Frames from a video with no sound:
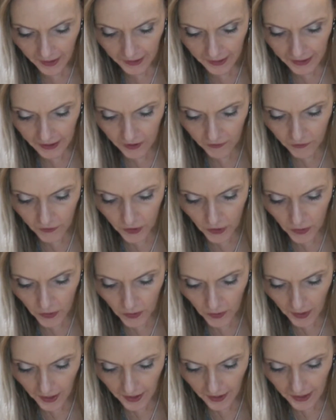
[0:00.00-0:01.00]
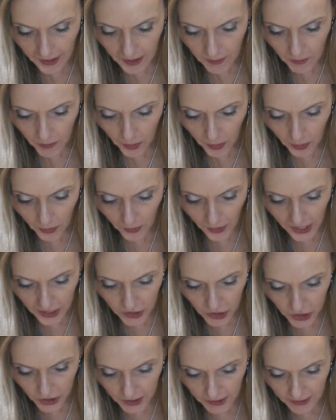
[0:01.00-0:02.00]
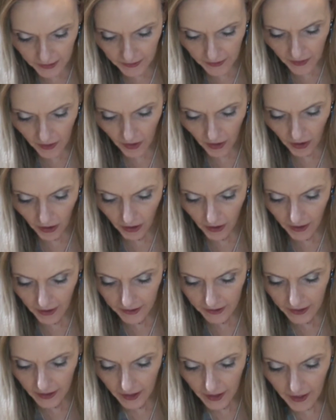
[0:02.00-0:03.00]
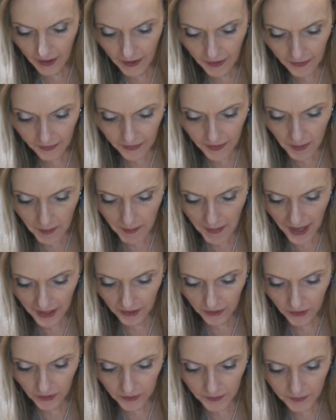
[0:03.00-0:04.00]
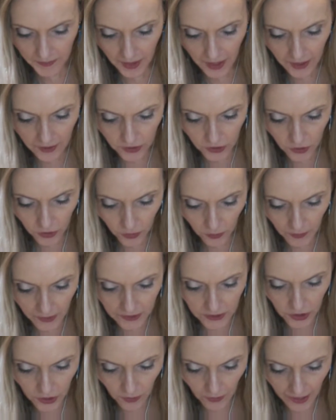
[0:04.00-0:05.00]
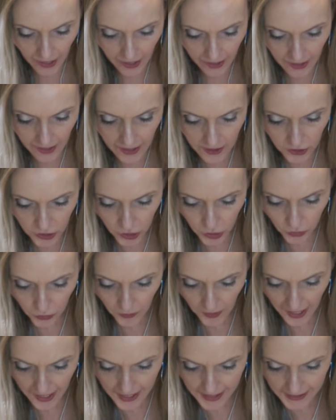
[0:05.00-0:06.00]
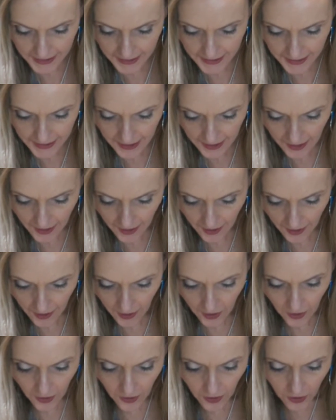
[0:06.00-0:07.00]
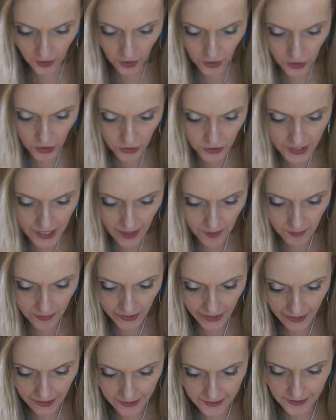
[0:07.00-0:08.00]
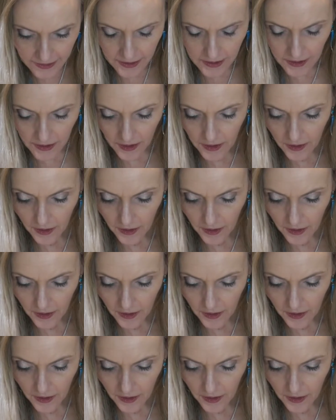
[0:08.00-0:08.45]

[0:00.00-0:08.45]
give you an impression on the metal, and you're going to go ahead and trace your templates